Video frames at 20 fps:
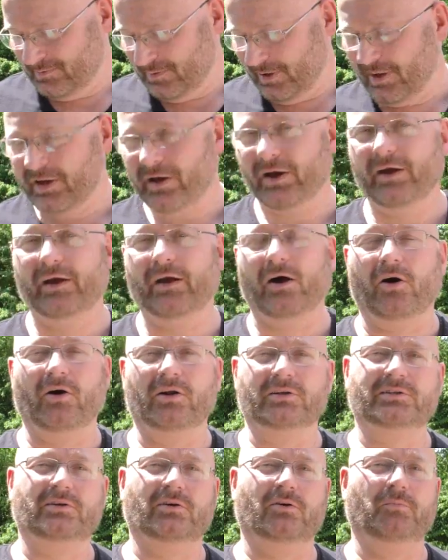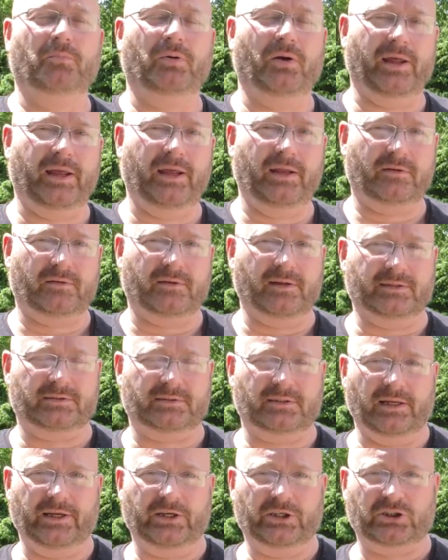But I also played the
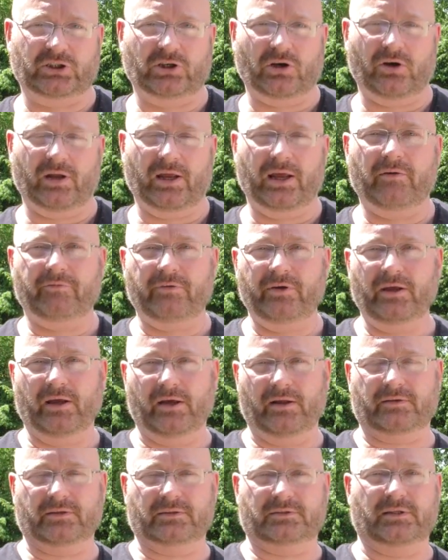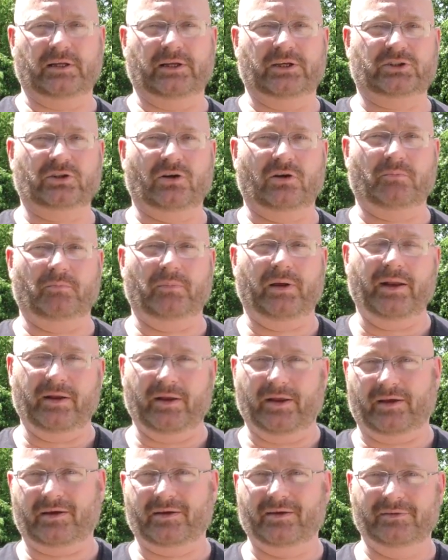Slingshot Heavy and the Slingshot
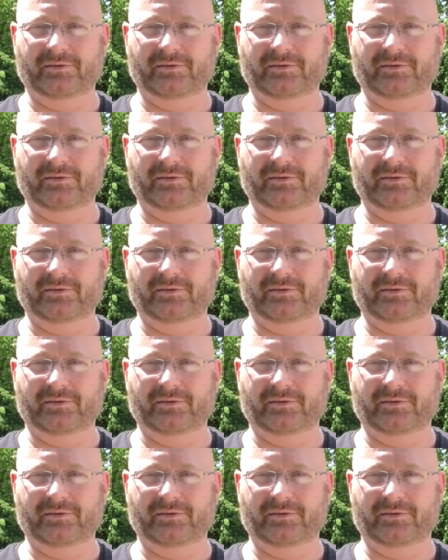Medic.